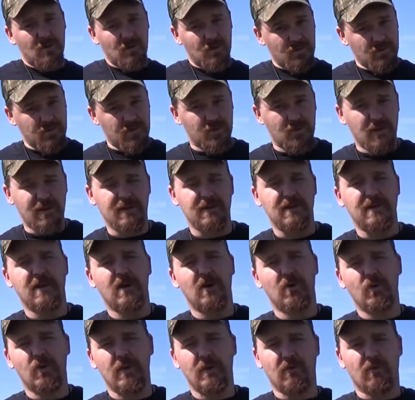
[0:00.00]
was when,
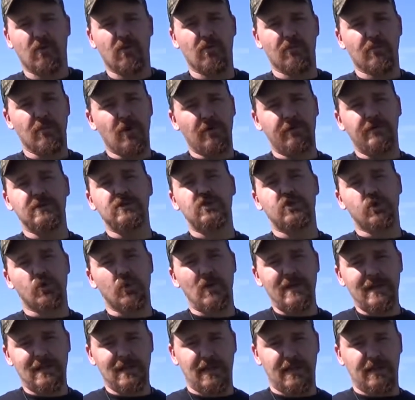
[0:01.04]
we were removing
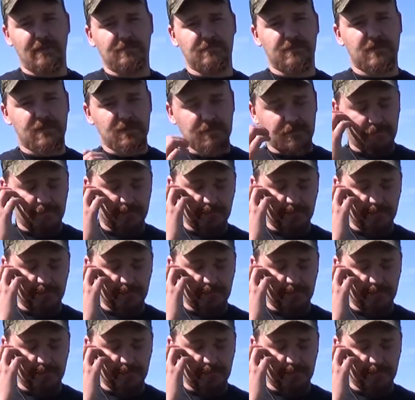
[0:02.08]
tree limbs.